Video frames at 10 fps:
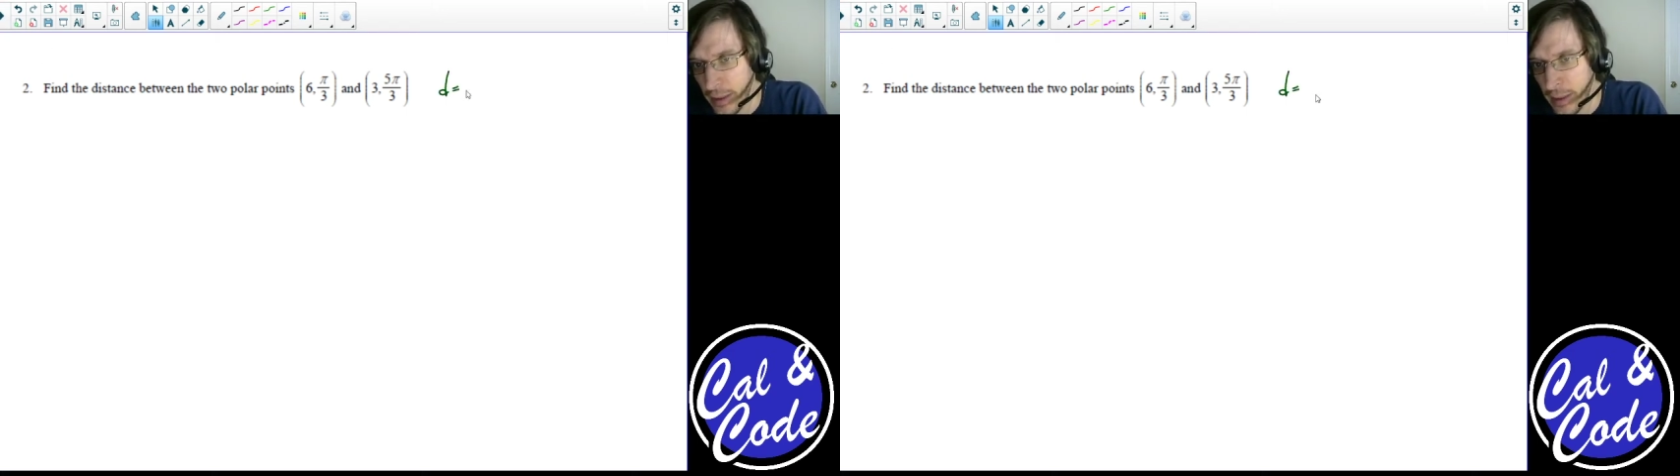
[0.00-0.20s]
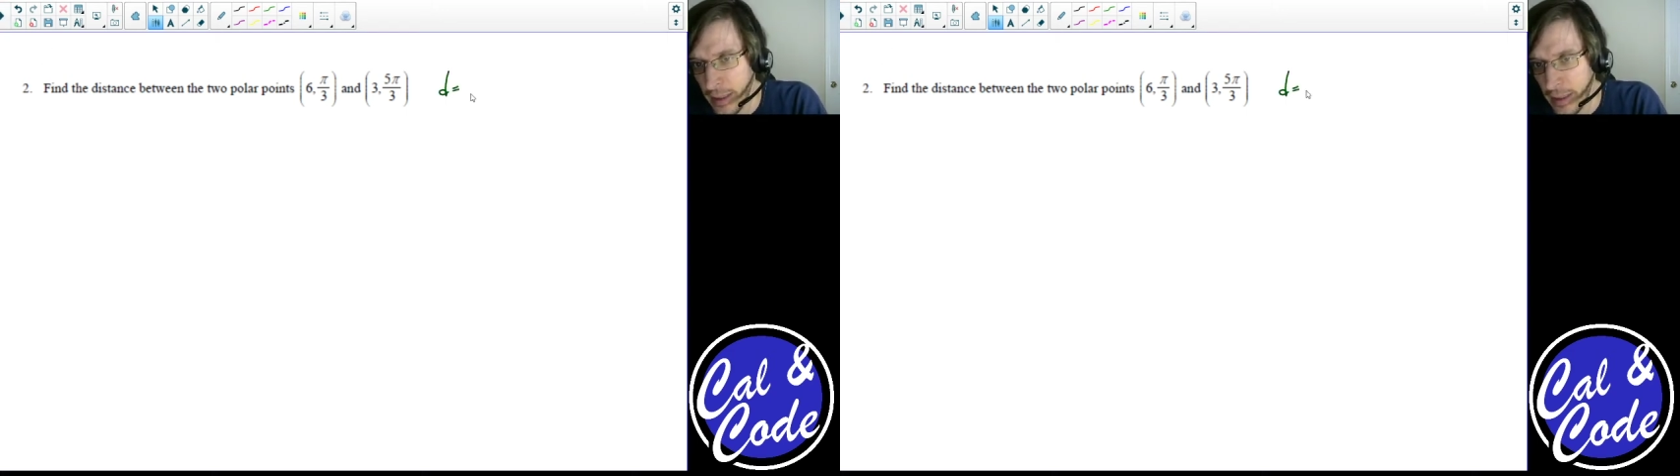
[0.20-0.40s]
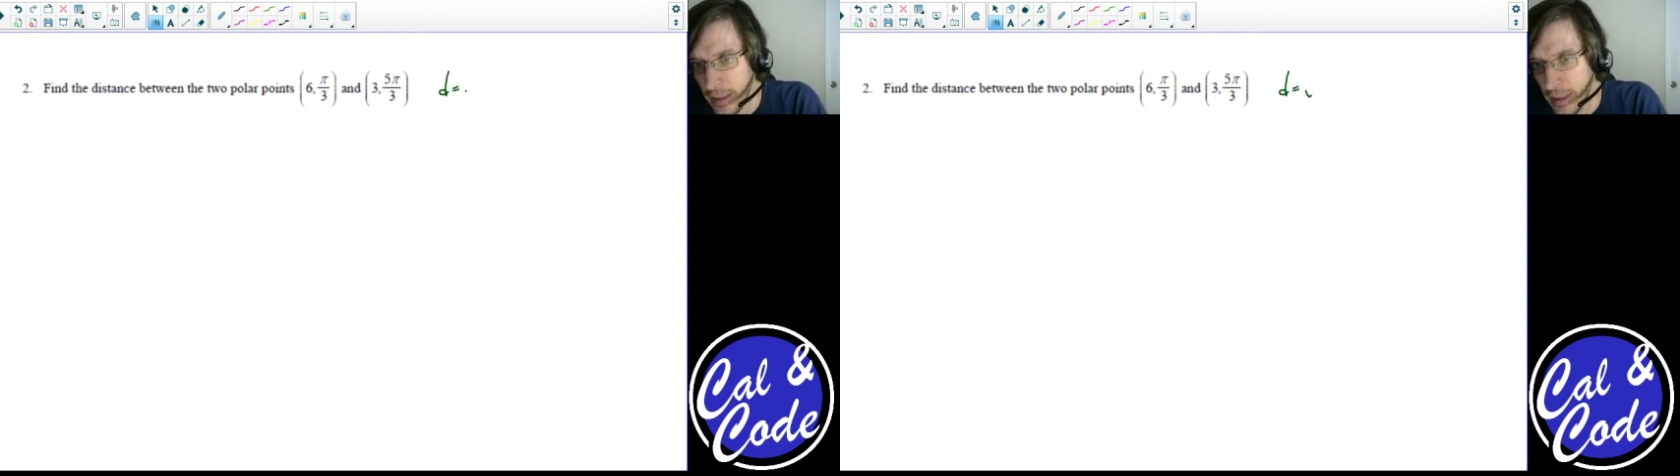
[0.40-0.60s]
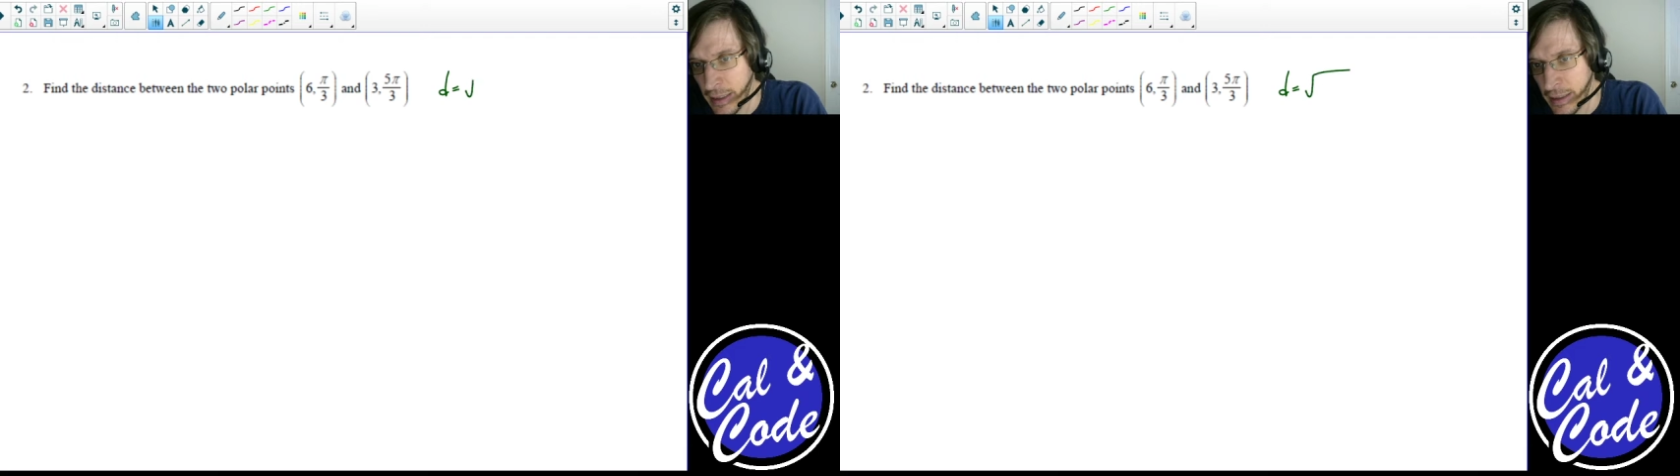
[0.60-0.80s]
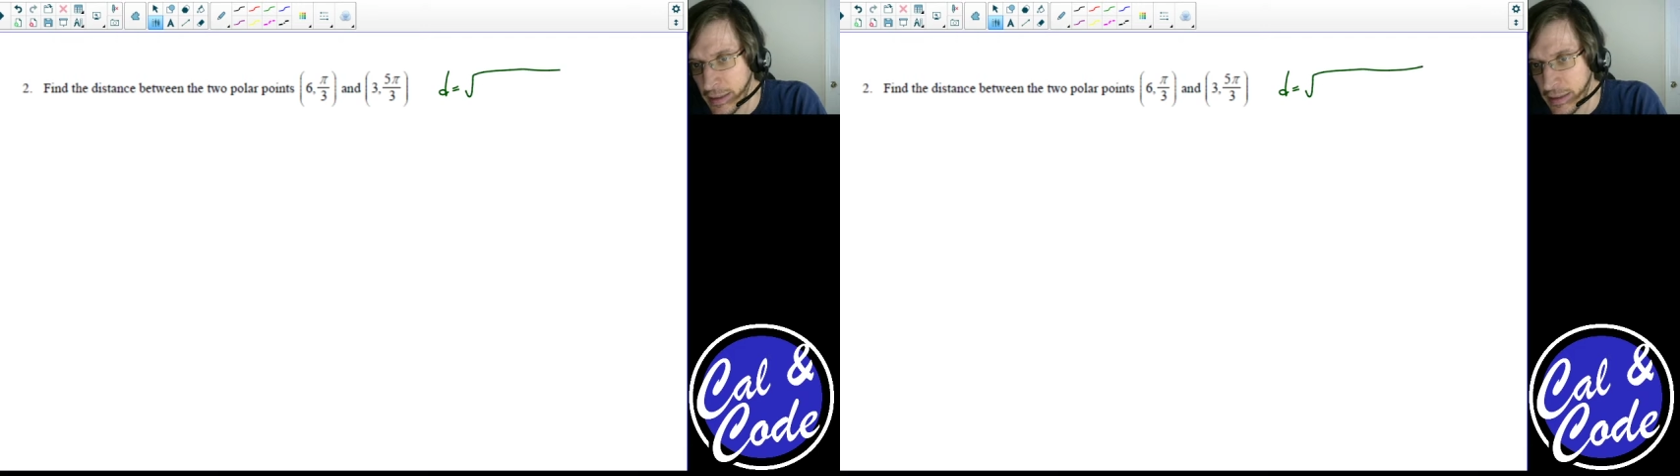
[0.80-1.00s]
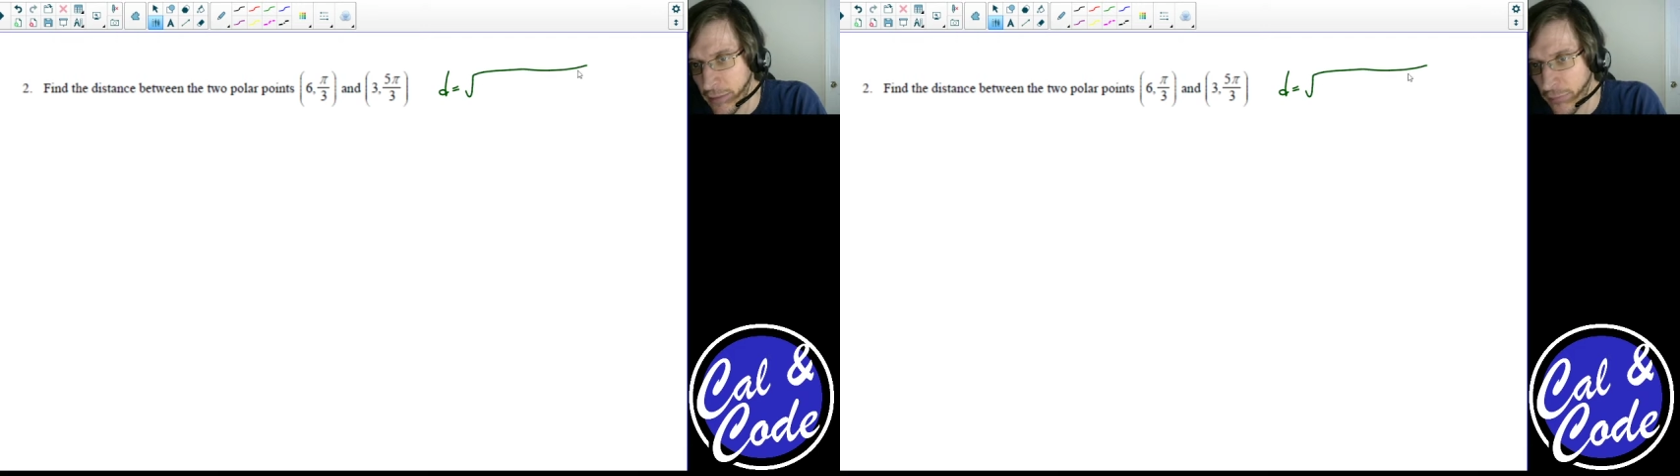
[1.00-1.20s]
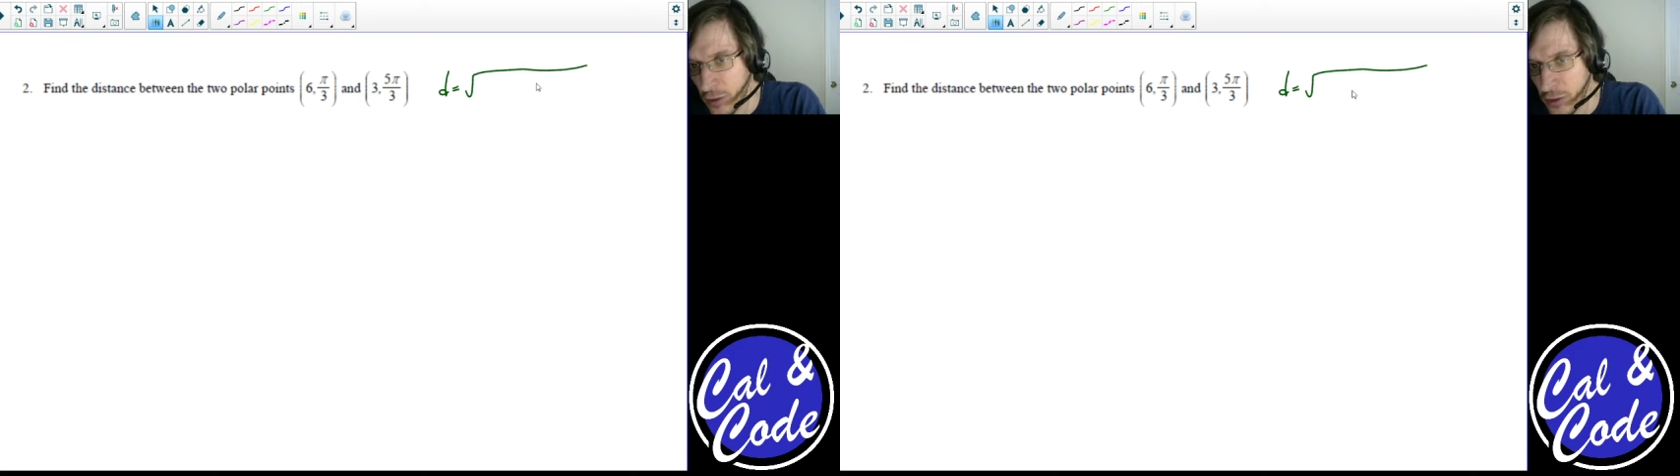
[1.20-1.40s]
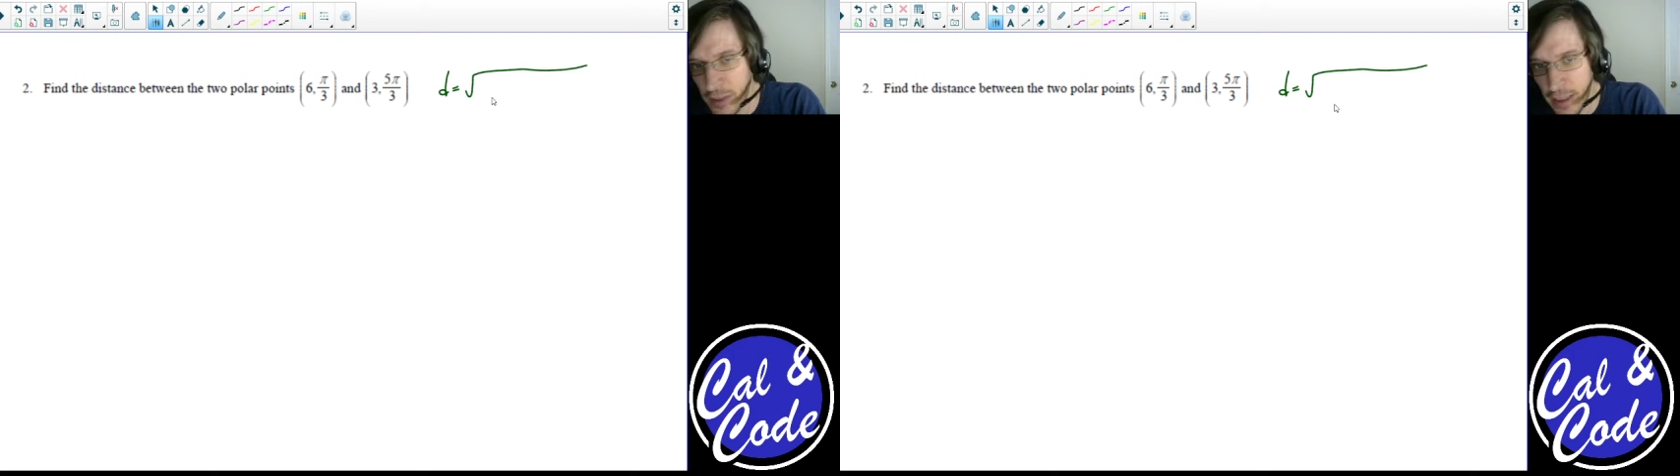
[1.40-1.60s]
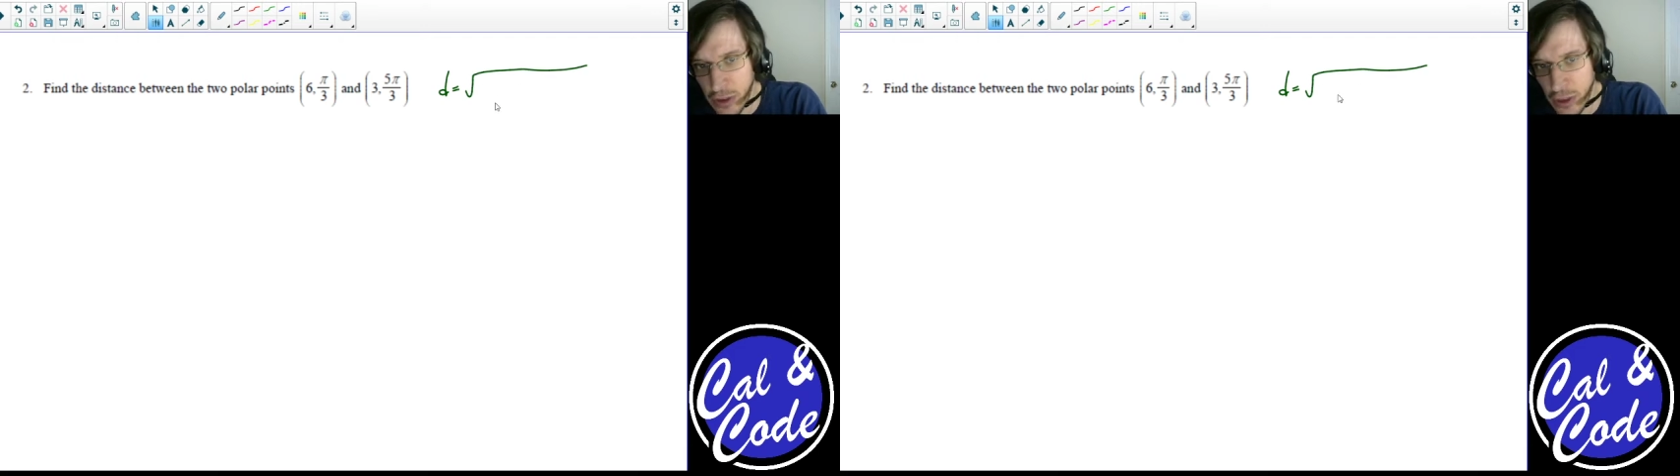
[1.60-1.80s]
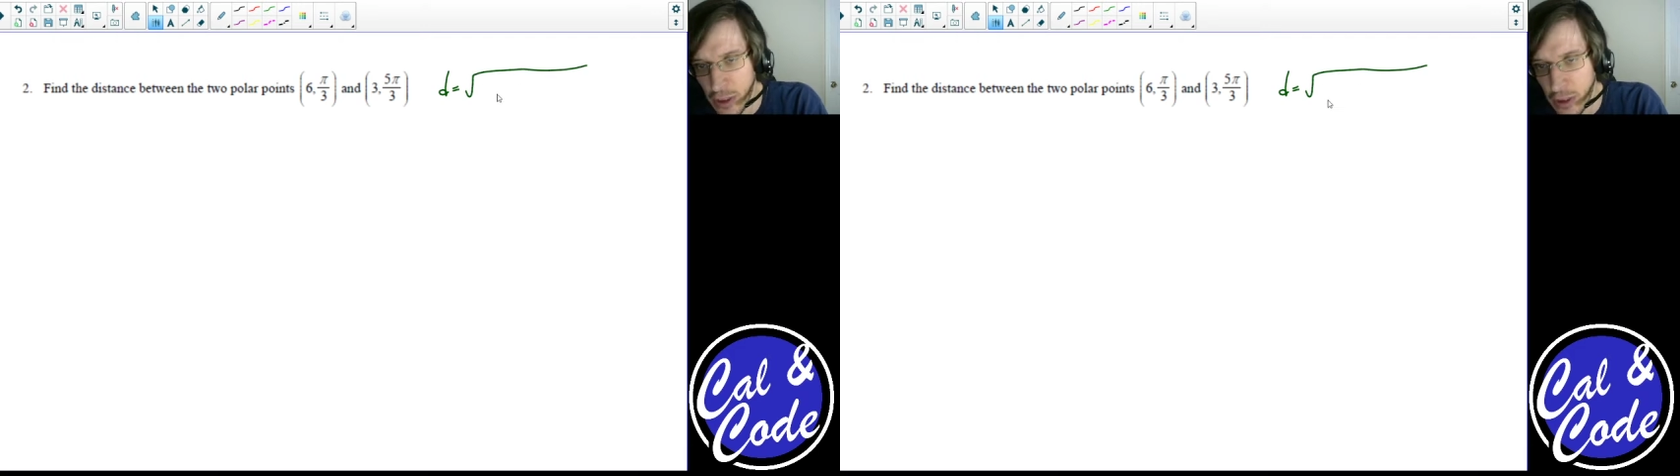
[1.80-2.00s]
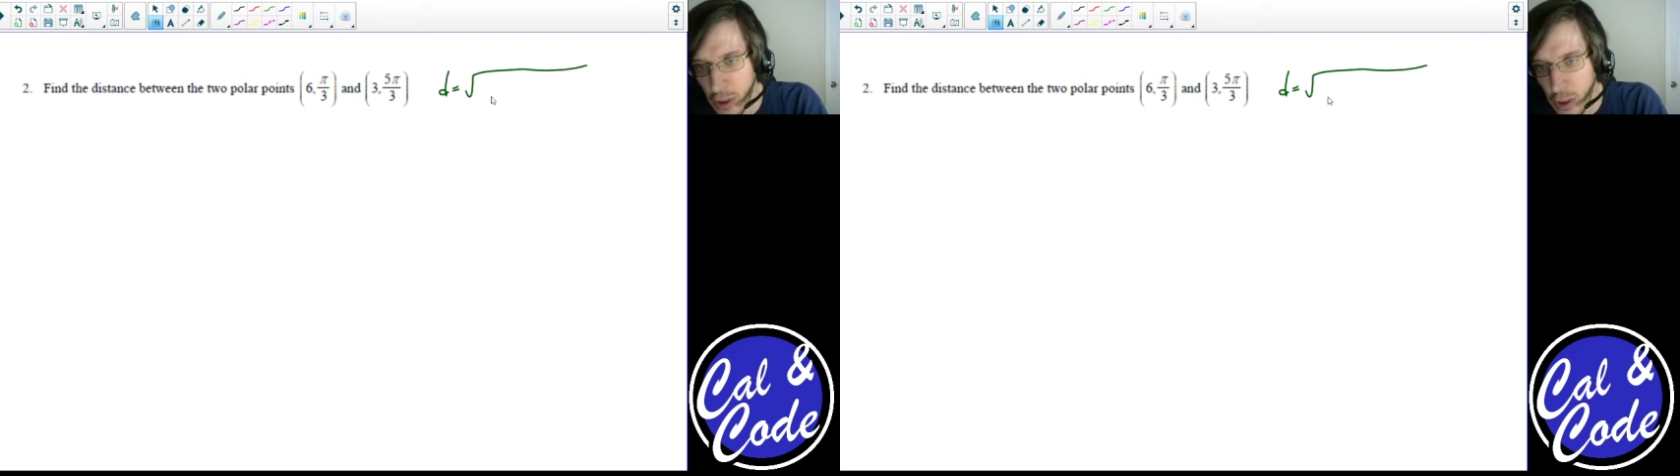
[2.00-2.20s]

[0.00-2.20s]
Again, in the first section,